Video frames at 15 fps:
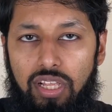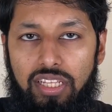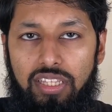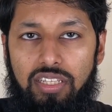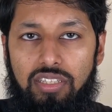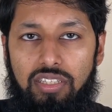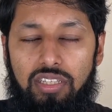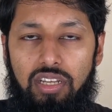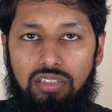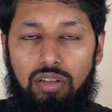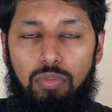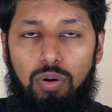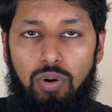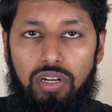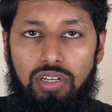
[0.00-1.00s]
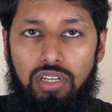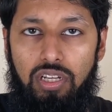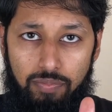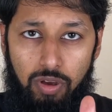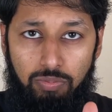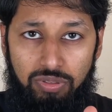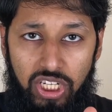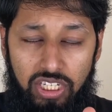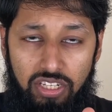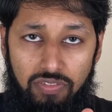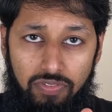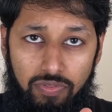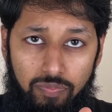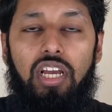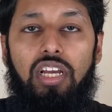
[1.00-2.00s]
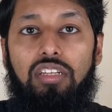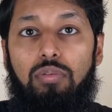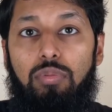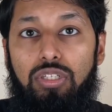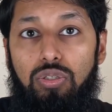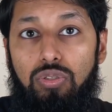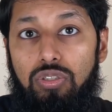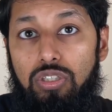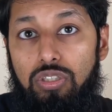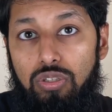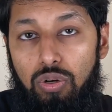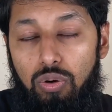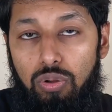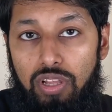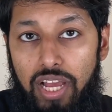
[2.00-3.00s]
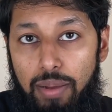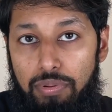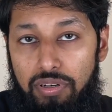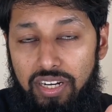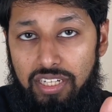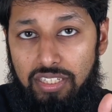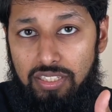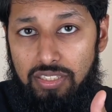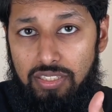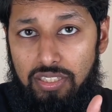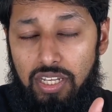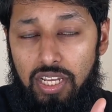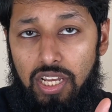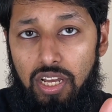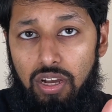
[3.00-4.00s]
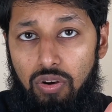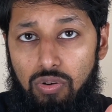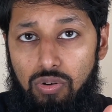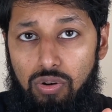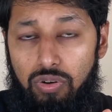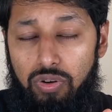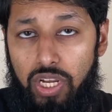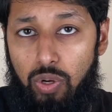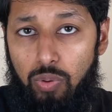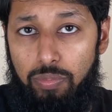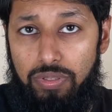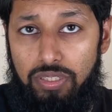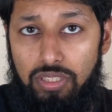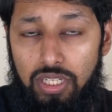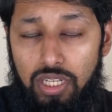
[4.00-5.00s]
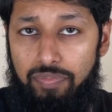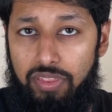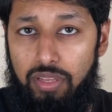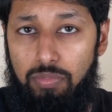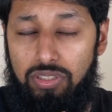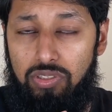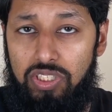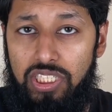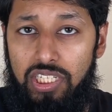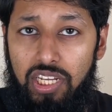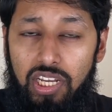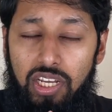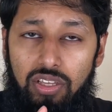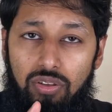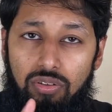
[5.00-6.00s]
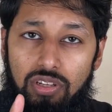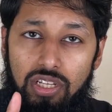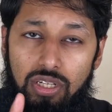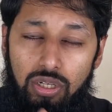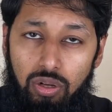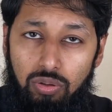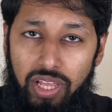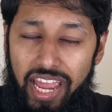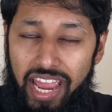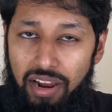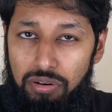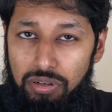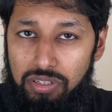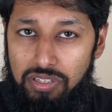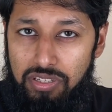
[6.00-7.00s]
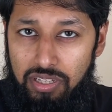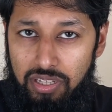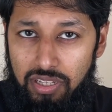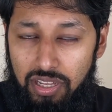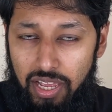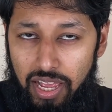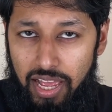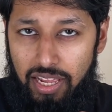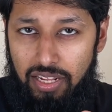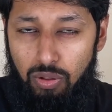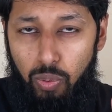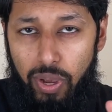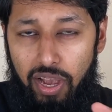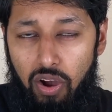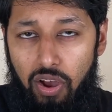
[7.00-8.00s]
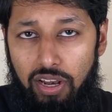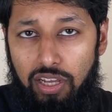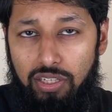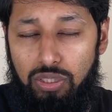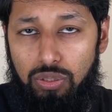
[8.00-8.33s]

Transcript: like this. Number one, objective. Number two, you need to know all the apparatus or equipment. Number three, you need to know the errors. And the way I like to